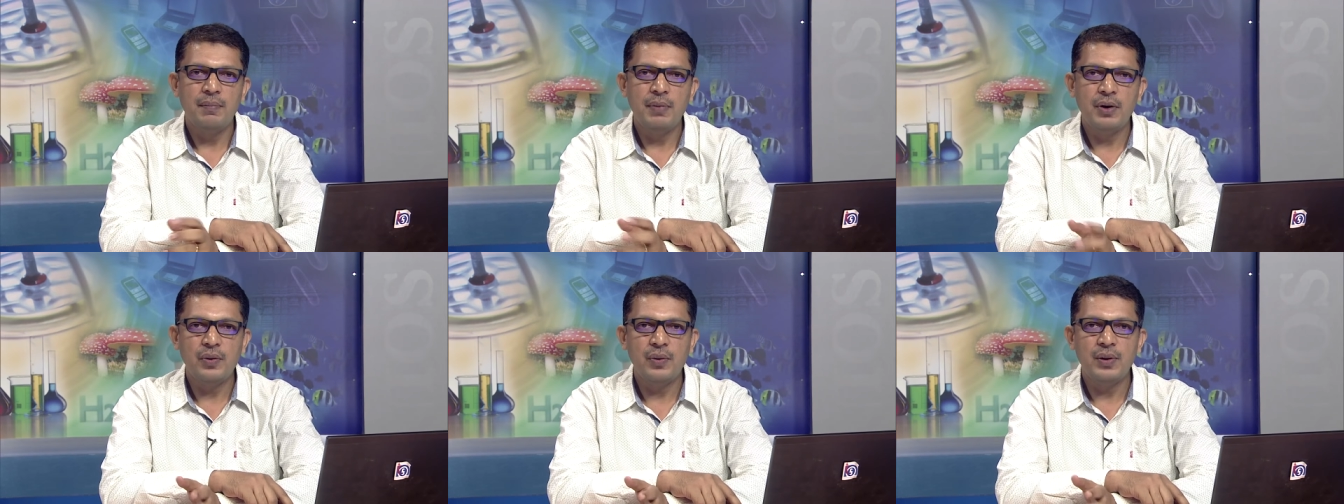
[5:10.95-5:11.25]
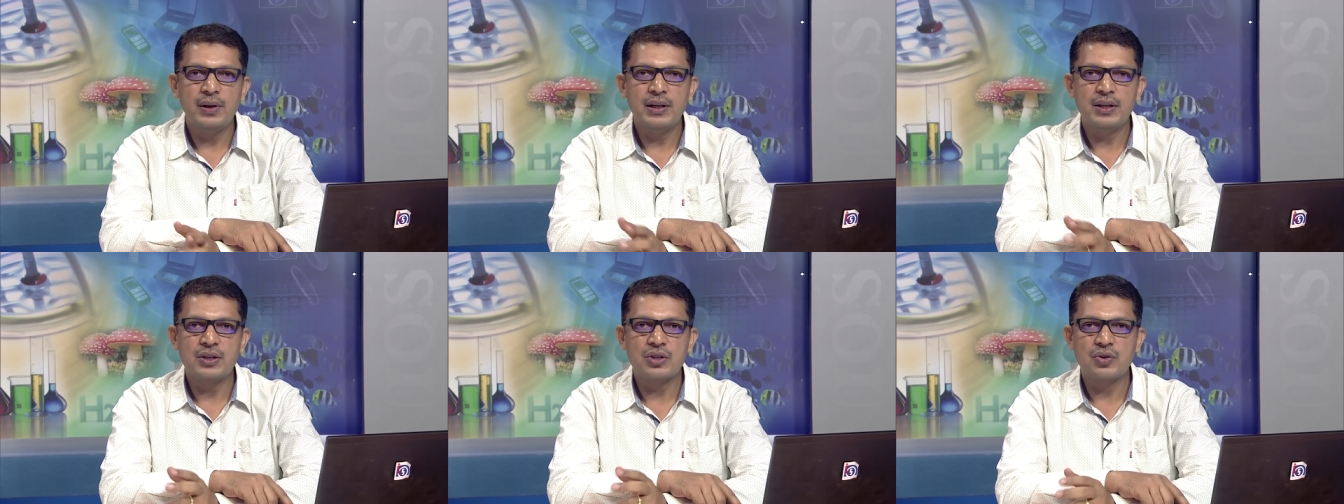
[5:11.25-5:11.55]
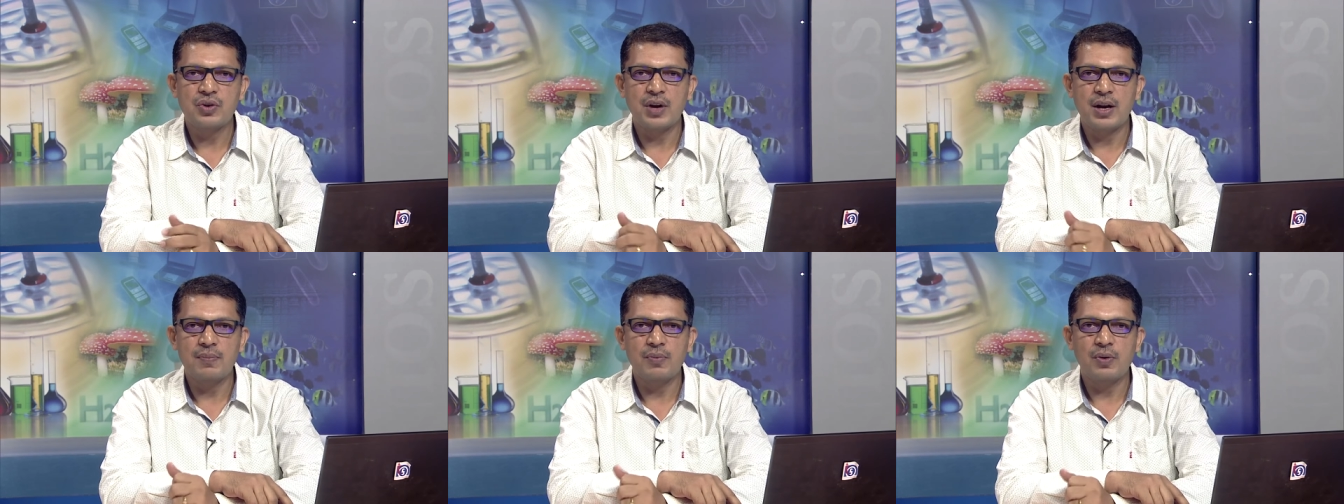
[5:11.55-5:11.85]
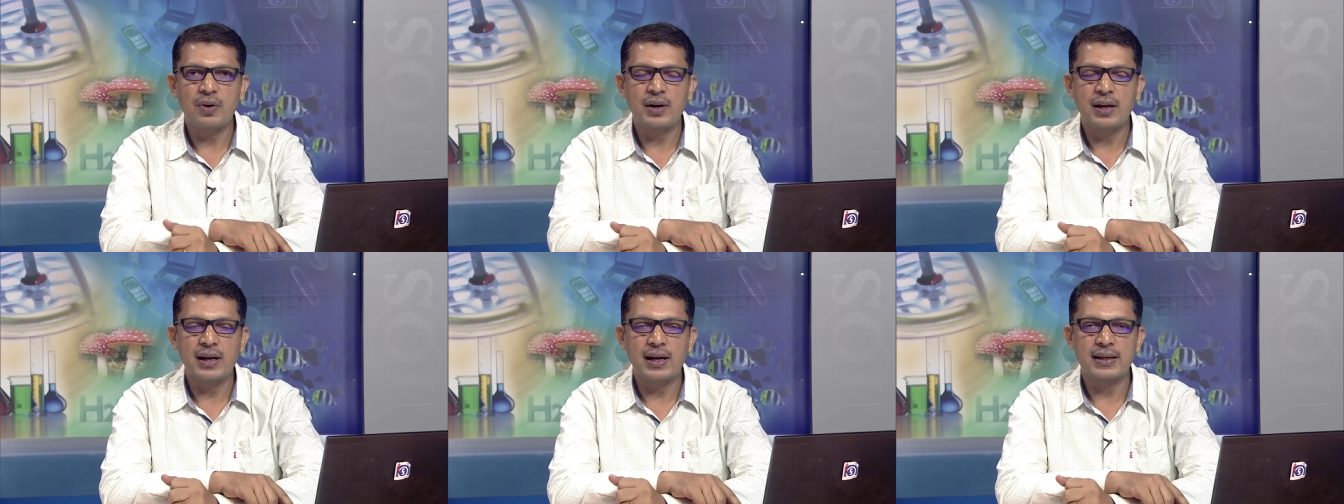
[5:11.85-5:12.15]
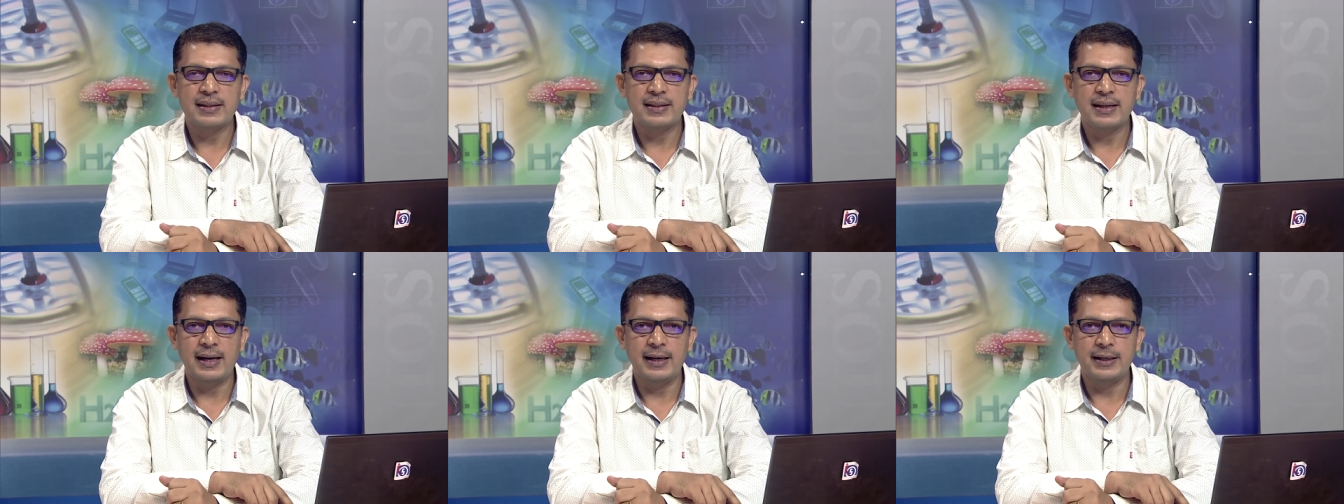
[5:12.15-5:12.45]
between history and
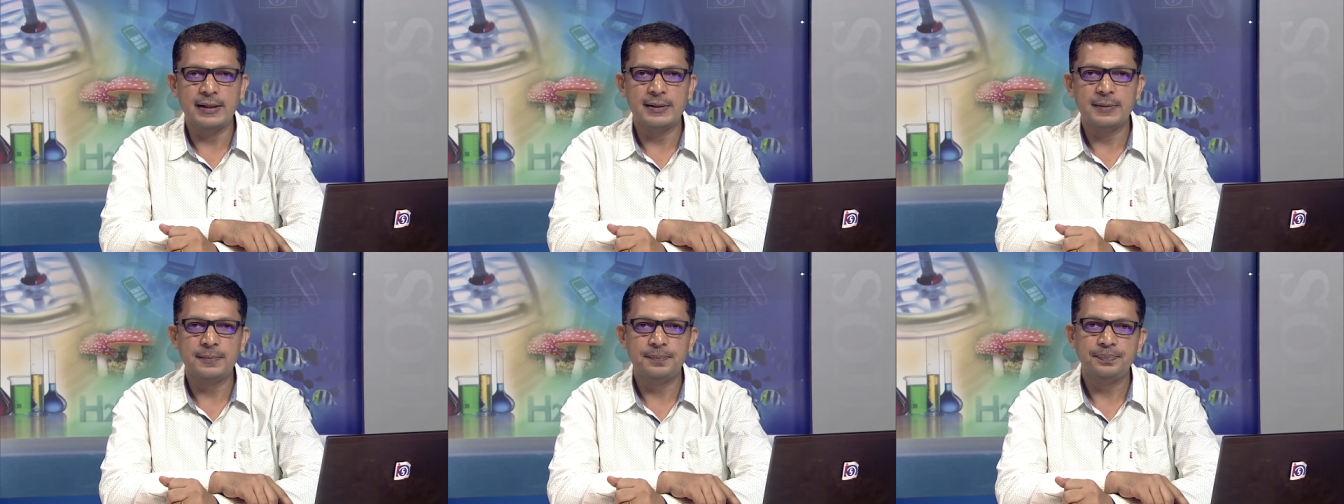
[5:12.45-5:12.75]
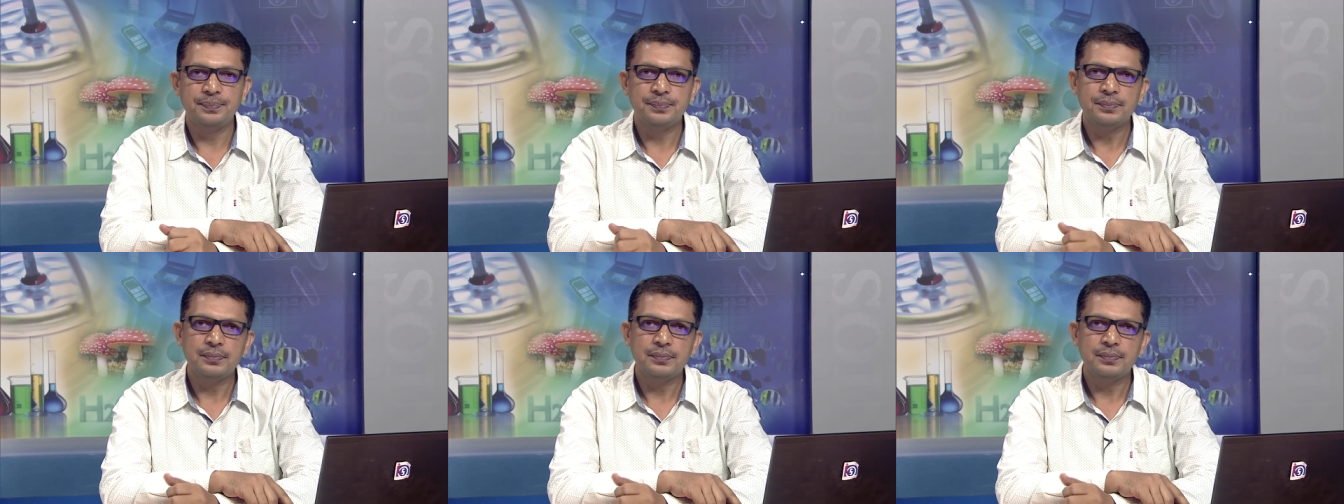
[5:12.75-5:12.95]
political science.